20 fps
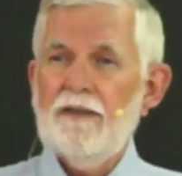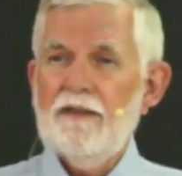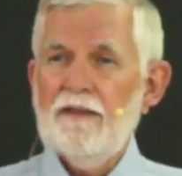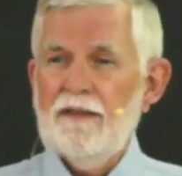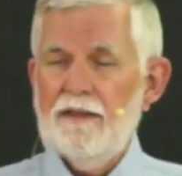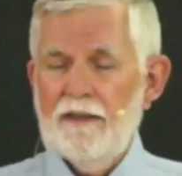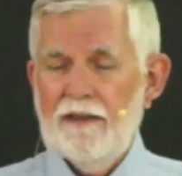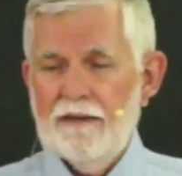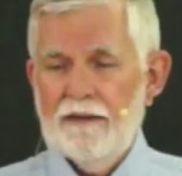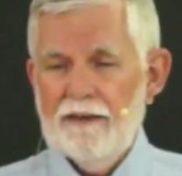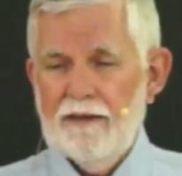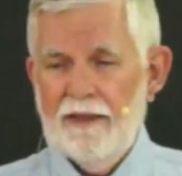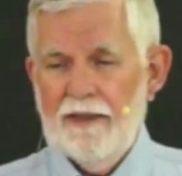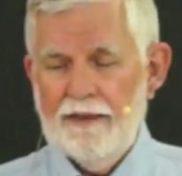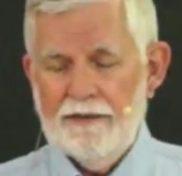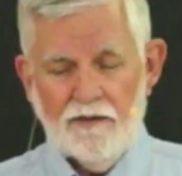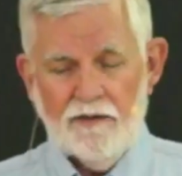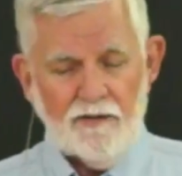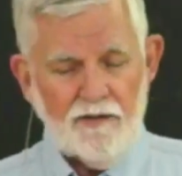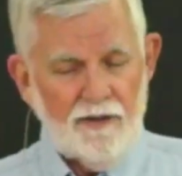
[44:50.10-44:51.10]
And some
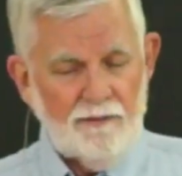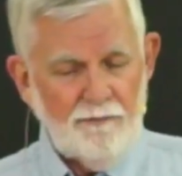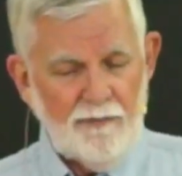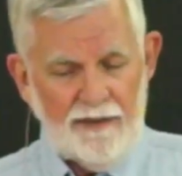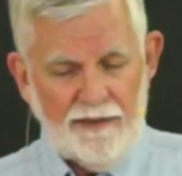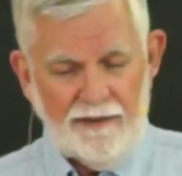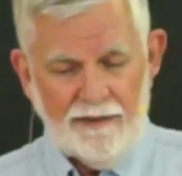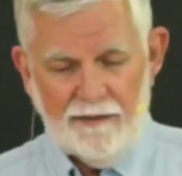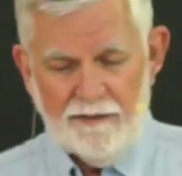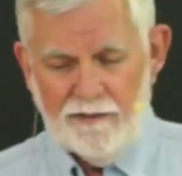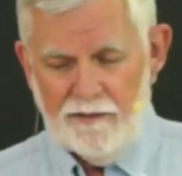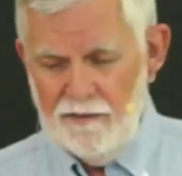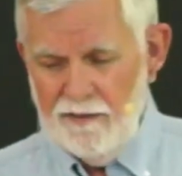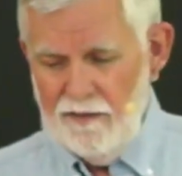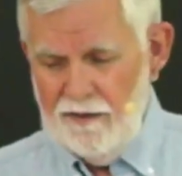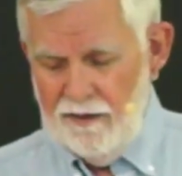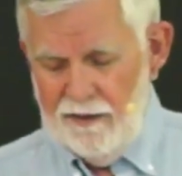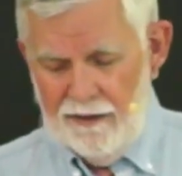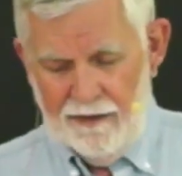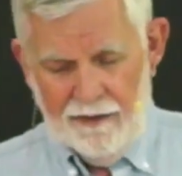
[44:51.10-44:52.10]
things
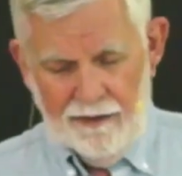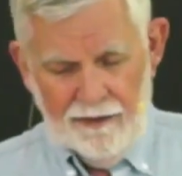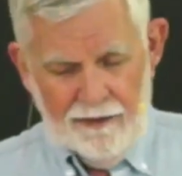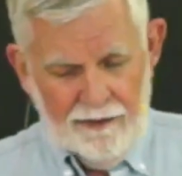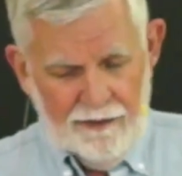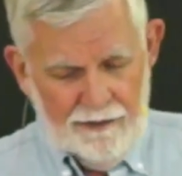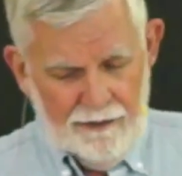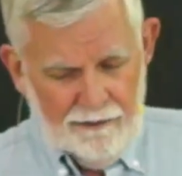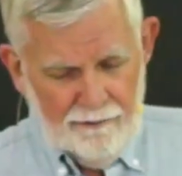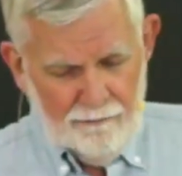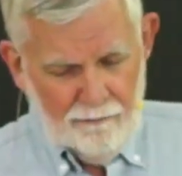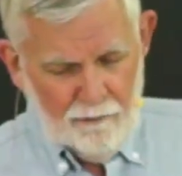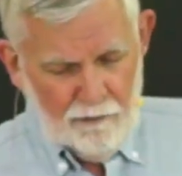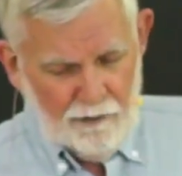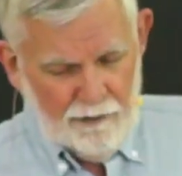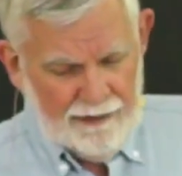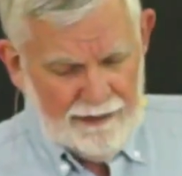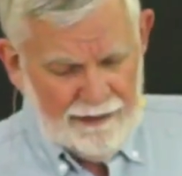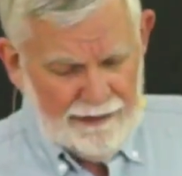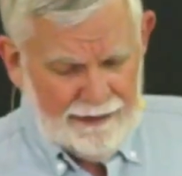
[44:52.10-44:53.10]
will
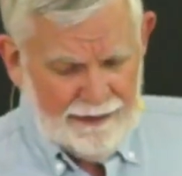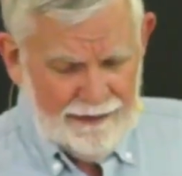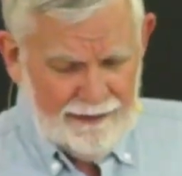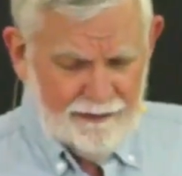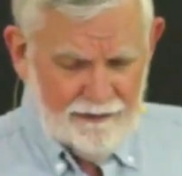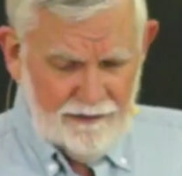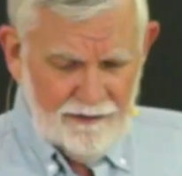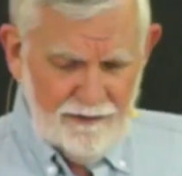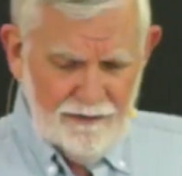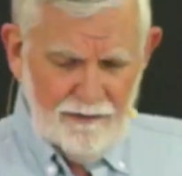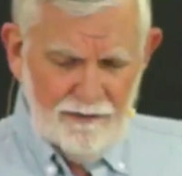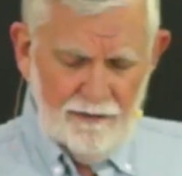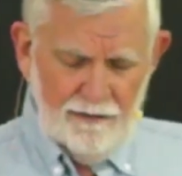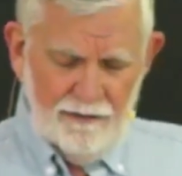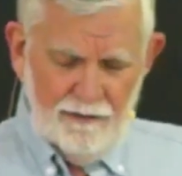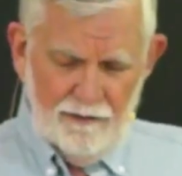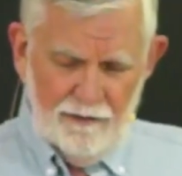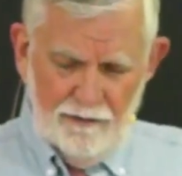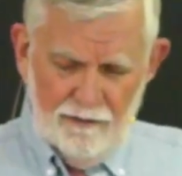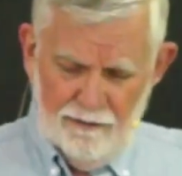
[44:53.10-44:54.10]
hit
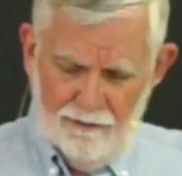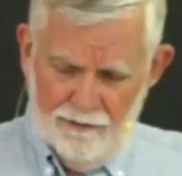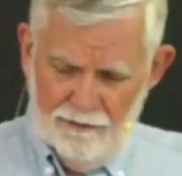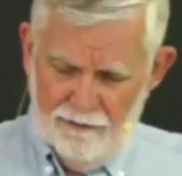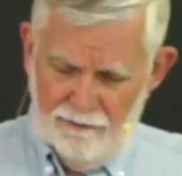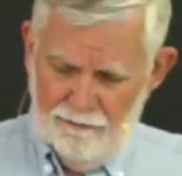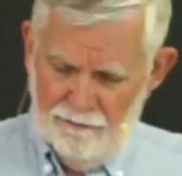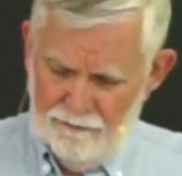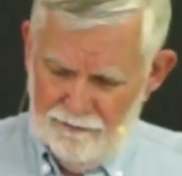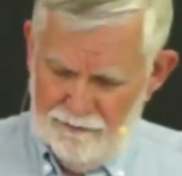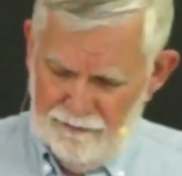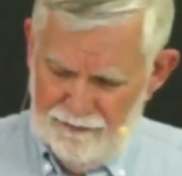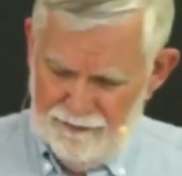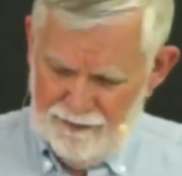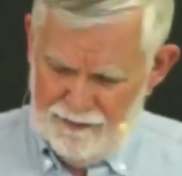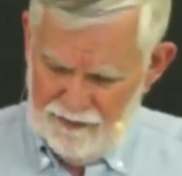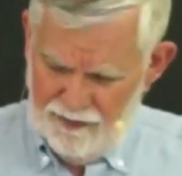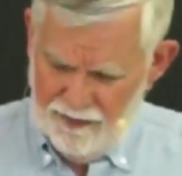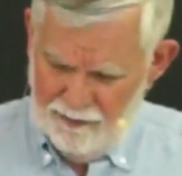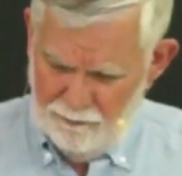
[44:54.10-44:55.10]
some
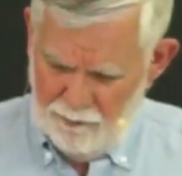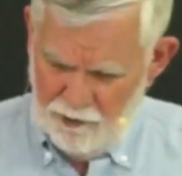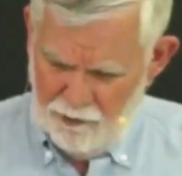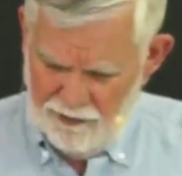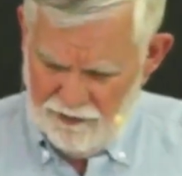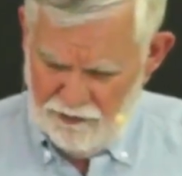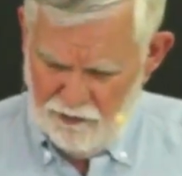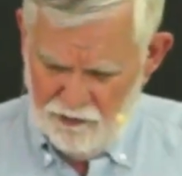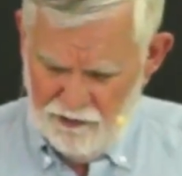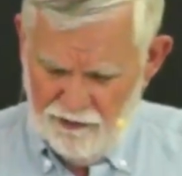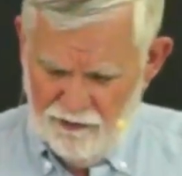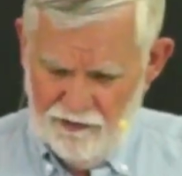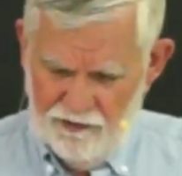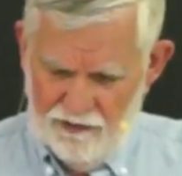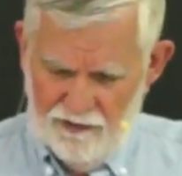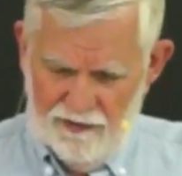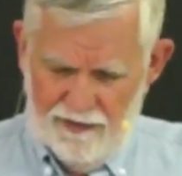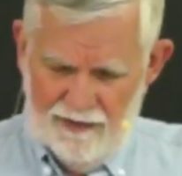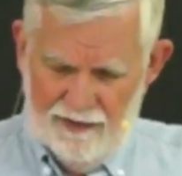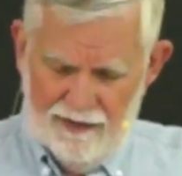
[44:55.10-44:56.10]
Christians
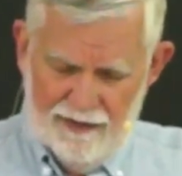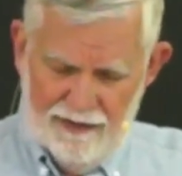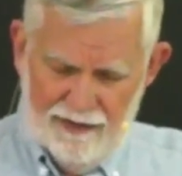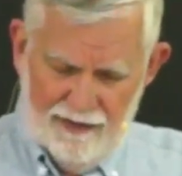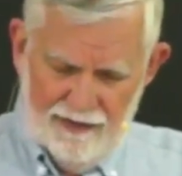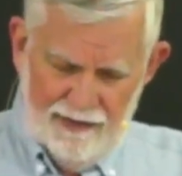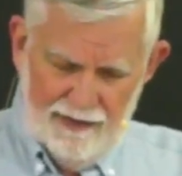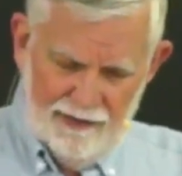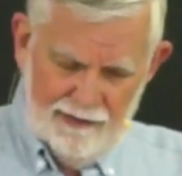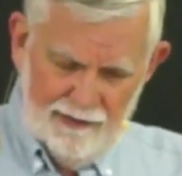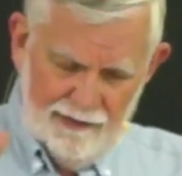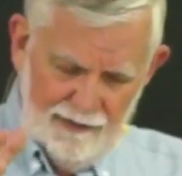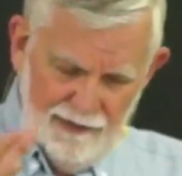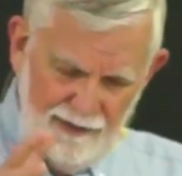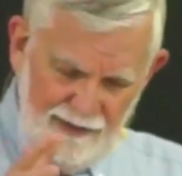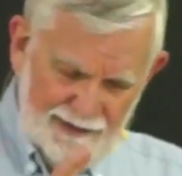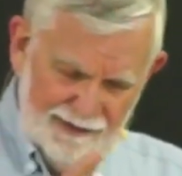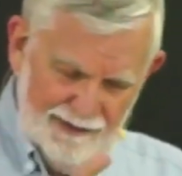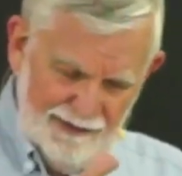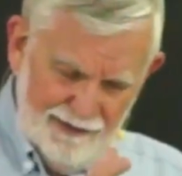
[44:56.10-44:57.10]
and not
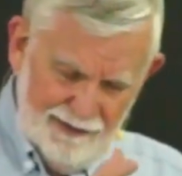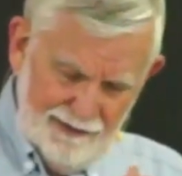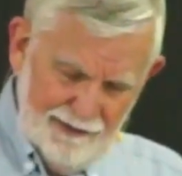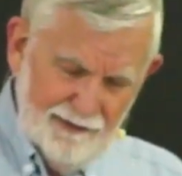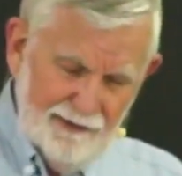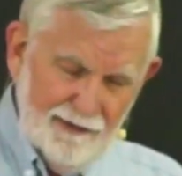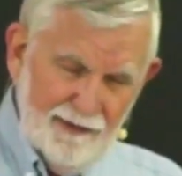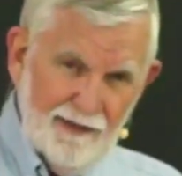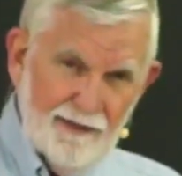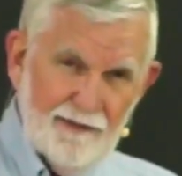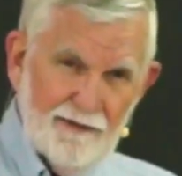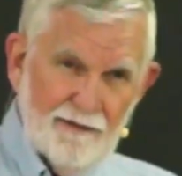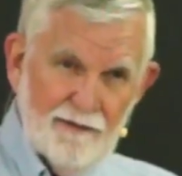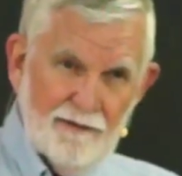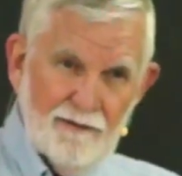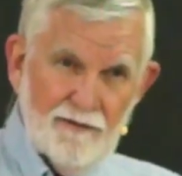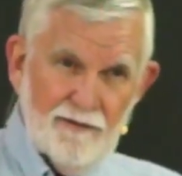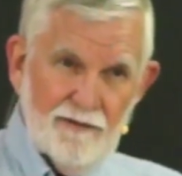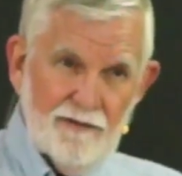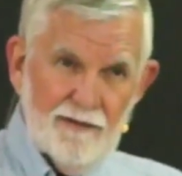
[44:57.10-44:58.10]
hit others.
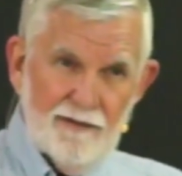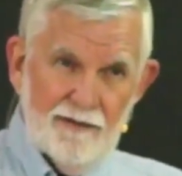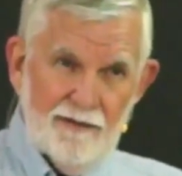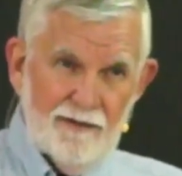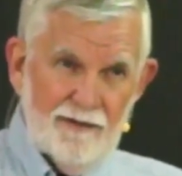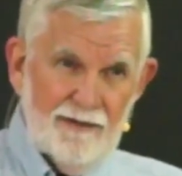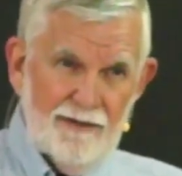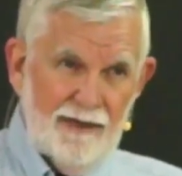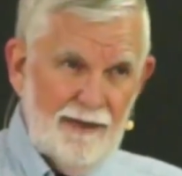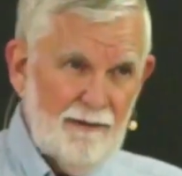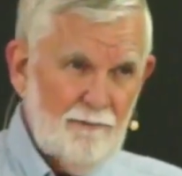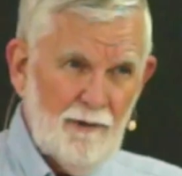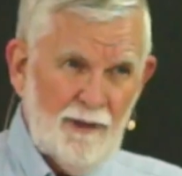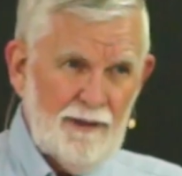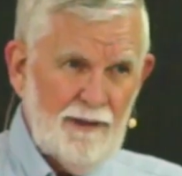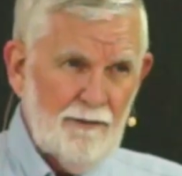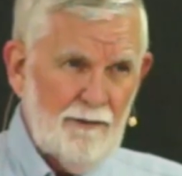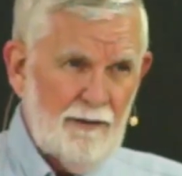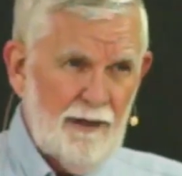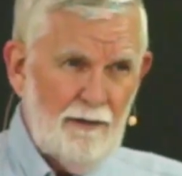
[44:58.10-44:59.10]
Anyone here ever
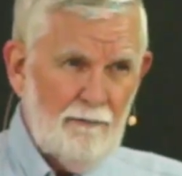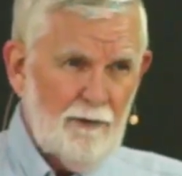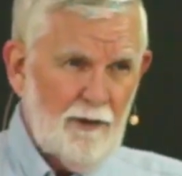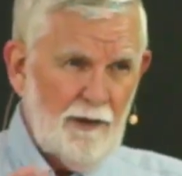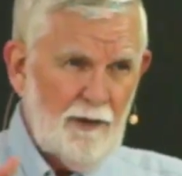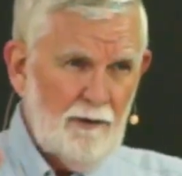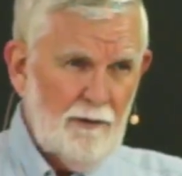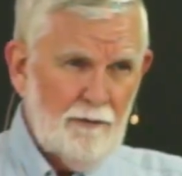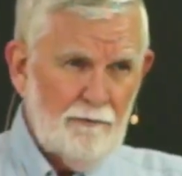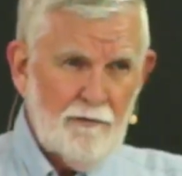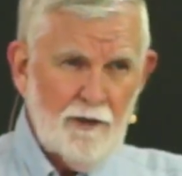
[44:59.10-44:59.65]
hear of COVID?